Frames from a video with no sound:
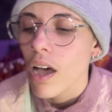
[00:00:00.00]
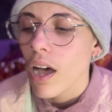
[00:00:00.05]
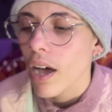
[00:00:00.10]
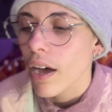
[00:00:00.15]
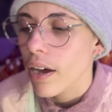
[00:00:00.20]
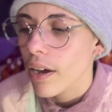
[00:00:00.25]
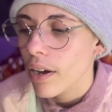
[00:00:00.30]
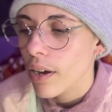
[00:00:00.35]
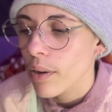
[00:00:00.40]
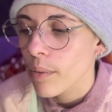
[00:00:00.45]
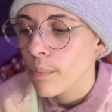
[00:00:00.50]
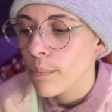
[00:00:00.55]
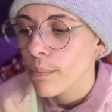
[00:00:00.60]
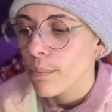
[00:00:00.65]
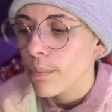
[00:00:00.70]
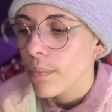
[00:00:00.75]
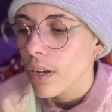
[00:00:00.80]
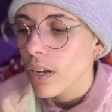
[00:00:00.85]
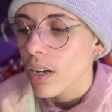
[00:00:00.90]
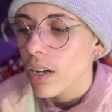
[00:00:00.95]

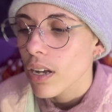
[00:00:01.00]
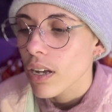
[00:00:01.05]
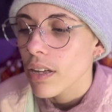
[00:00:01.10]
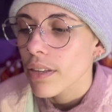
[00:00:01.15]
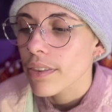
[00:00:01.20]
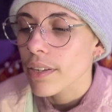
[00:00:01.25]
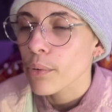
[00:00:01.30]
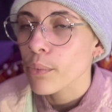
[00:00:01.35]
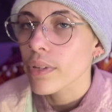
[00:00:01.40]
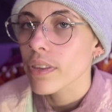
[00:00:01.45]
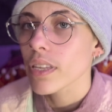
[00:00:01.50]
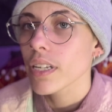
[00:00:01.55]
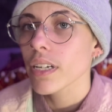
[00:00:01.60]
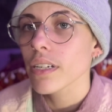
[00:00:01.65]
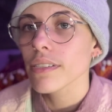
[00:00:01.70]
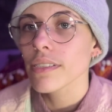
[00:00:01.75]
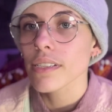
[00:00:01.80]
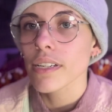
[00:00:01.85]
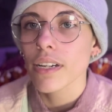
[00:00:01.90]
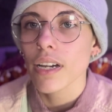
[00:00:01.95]
There were
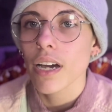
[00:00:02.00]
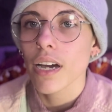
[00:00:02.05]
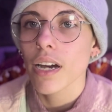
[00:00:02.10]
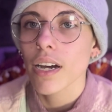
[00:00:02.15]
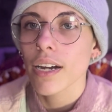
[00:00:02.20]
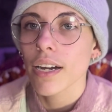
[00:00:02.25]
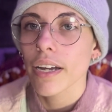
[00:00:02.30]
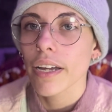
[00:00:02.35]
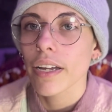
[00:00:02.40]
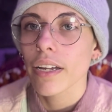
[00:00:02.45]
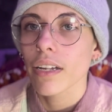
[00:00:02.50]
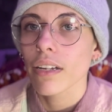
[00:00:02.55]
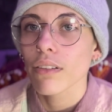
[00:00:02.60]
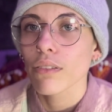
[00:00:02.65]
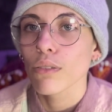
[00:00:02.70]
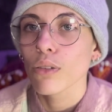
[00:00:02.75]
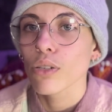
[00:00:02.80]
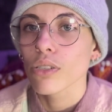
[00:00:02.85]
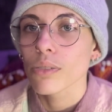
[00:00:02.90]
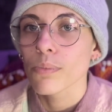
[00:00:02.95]
things that I
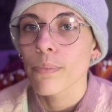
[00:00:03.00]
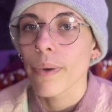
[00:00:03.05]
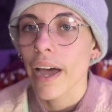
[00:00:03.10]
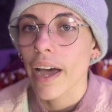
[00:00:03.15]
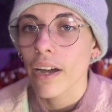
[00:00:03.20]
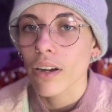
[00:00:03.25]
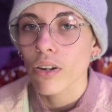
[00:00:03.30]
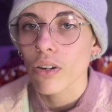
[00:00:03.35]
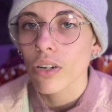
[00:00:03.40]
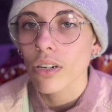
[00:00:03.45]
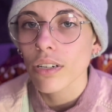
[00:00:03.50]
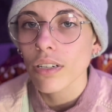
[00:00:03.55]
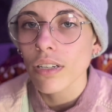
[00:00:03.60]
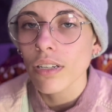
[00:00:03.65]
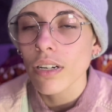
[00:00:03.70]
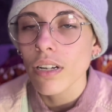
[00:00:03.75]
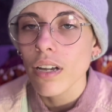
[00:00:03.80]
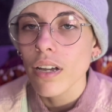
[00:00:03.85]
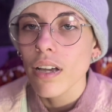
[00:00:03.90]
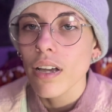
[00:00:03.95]
looked back on
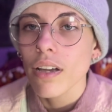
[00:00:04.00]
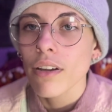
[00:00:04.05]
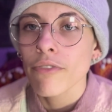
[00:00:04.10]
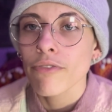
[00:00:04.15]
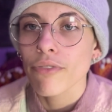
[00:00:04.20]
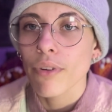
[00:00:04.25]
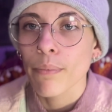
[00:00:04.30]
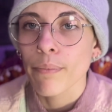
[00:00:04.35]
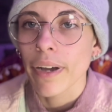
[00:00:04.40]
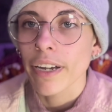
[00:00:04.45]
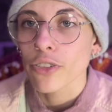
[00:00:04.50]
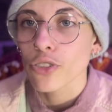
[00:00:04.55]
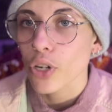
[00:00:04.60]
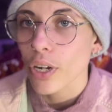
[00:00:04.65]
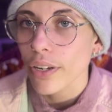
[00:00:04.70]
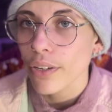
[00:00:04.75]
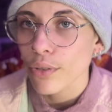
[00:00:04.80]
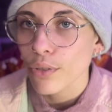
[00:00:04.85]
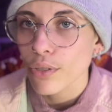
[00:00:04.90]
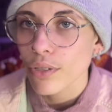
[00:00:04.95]
from my
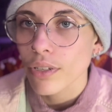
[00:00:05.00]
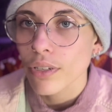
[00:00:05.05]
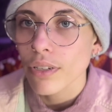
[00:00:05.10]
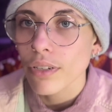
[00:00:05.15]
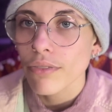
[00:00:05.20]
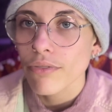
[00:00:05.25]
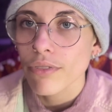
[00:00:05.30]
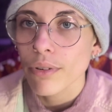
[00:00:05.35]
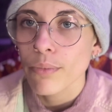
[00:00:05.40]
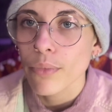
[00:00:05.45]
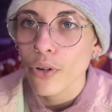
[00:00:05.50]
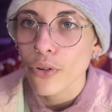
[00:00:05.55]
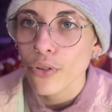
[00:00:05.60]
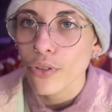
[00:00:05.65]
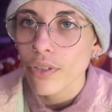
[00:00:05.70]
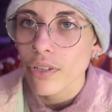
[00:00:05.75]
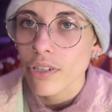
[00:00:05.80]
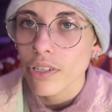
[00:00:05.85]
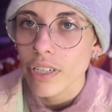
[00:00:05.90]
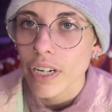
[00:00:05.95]
childhood and from
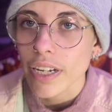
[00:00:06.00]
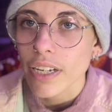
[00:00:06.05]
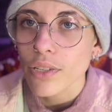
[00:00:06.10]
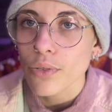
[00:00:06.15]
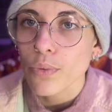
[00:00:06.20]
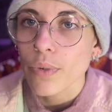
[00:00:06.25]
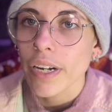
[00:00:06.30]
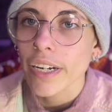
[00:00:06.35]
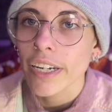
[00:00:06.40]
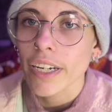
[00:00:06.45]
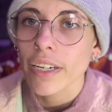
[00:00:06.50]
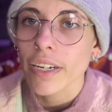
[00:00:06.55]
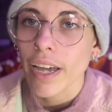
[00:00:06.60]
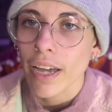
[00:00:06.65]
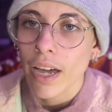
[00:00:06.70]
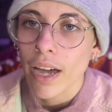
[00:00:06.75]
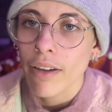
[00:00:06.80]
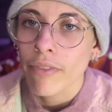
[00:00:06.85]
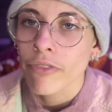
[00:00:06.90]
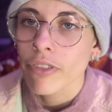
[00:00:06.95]
earlier days when I didn't
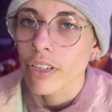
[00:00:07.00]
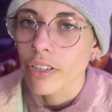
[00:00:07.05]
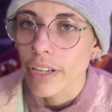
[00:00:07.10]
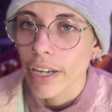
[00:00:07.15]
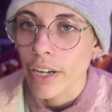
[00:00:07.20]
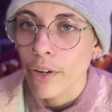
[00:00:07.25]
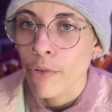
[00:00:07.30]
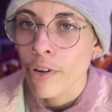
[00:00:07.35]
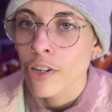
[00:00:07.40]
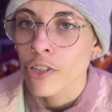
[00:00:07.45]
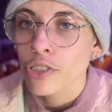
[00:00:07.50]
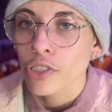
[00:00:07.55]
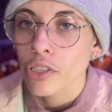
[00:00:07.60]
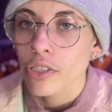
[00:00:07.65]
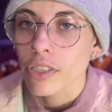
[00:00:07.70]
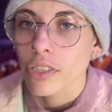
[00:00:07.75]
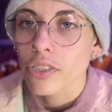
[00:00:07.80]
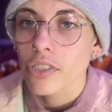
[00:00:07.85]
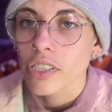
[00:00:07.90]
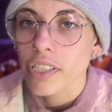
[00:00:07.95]
have the language to
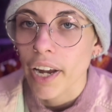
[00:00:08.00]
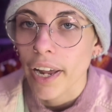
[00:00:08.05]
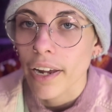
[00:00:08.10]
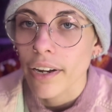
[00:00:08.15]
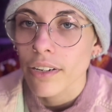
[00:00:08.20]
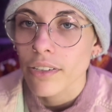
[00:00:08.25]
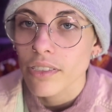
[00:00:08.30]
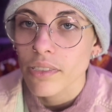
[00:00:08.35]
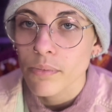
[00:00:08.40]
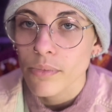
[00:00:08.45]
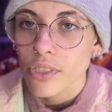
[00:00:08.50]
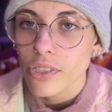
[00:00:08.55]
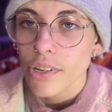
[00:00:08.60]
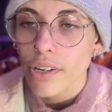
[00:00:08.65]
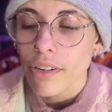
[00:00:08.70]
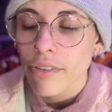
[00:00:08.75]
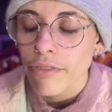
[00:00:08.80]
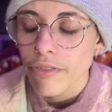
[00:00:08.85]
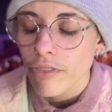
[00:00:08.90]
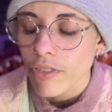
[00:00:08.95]
understand some
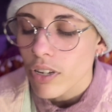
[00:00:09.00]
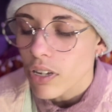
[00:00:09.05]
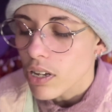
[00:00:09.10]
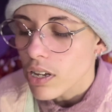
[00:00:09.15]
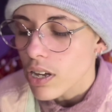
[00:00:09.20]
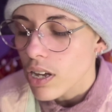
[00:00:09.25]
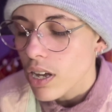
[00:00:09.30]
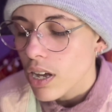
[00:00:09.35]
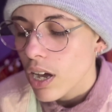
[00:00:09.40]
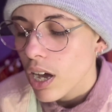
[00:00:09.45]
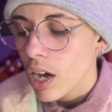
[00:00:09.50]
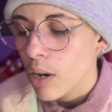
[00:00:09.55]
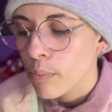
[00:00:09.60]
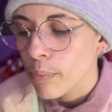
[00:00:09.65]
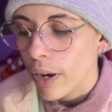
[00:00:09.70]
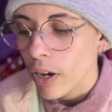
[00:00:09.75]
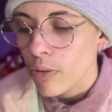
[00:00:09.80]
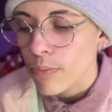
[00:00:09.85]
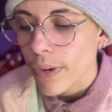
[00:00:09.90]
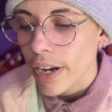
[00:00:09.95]
stuff
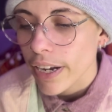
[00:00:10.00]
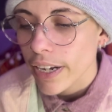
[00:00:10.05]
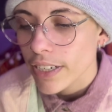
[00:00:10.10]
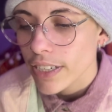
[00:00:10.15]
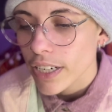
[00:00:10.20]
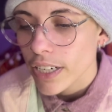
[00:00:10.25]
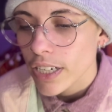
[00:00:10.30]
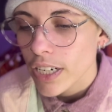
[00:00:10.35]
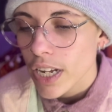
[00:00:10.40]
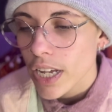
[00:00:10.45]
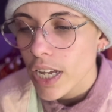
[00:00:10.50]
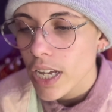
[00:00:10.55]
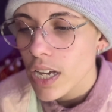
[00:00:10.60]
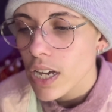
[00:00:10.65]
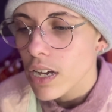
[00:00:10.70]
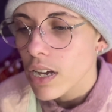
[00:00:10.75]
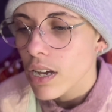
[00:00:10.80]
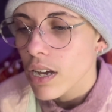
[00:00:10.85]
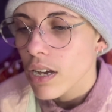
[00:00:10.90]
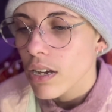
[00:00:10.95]
about my identity.
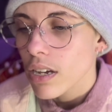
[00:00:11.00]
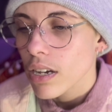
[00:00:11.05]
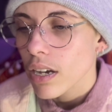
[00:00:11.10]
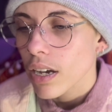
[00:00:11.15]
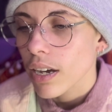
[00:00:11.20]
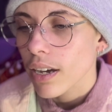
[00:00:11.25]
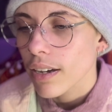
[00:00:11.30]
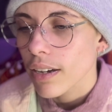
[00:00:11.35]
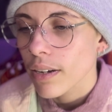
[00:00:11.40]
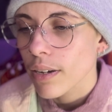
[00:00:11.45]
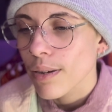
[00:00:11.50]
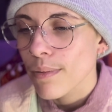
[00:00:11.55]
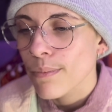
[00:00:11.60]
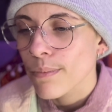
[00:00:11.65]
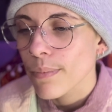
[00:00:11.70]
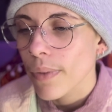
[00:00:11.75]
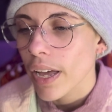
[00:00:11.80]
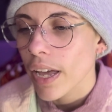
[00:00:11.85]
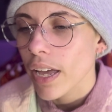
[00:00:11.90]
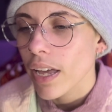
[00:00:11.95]

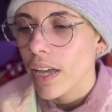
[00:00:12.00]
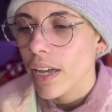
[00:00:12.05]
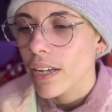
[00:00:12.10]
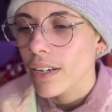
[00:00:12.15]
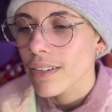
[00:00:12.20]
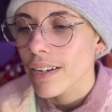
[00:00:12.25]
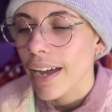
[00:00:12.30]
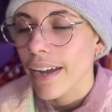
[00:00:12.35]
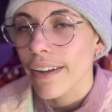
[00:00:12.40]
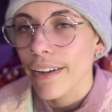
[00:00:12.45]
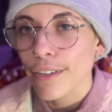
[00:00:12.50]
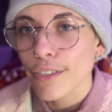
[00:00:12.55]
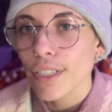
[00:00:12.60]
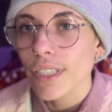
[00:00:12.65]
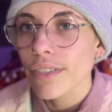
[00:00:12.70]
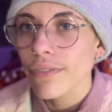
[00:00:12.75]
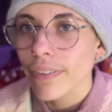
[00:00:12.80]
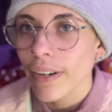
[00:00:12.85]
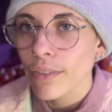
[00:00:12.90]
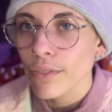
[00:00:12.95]
And I actually
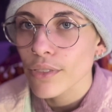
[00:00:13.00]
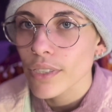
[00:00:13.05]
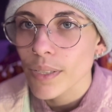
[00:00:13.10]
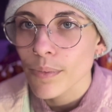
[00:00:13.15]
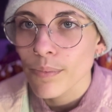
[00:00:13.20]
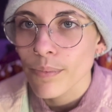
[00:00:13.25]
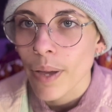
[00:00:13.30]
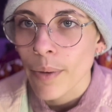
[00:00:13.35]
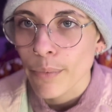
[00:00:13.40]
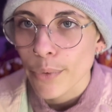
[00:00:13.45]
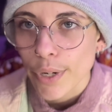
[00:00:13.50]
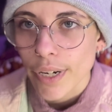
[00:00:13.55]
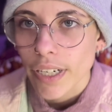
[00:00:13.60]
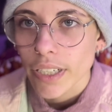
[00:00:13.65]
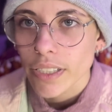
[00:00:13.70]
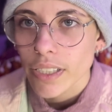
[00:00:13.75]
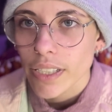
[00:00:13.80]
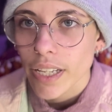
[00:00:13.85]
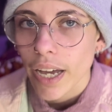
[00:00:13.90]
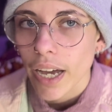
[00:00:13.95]
found some
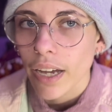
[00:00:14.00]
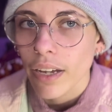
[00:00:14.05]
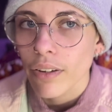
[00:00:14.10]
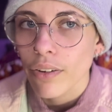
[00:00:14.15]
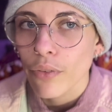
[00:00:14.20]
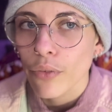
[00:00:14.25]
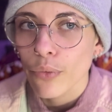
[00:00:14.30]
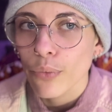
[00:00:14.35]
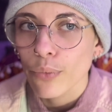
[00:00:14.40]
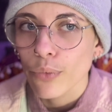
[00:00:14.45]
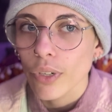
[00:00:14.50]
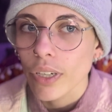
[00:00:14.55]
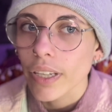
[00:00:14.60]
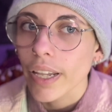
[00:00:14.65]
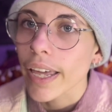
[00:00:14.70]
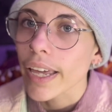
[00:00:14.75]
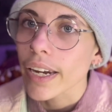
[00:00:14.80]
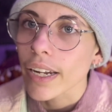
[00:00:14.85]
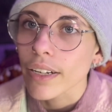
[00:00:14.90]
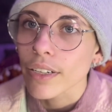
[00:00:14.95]
memories that
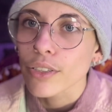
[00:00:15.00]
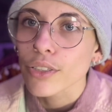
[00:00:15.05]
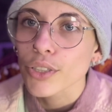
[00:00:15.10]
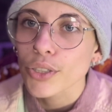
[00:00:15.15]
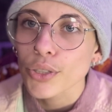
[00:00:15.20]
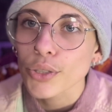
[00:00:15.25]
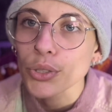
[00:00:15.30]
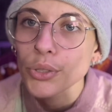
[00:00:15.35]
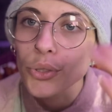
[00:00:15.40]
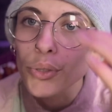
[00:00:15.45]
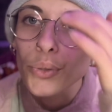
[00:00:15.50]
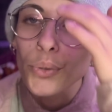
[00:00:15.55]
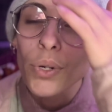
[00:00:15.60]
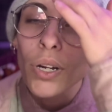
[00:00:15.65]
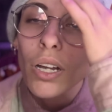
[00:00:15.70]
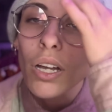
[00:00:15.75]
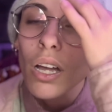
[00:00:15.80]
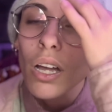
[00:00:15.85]
related to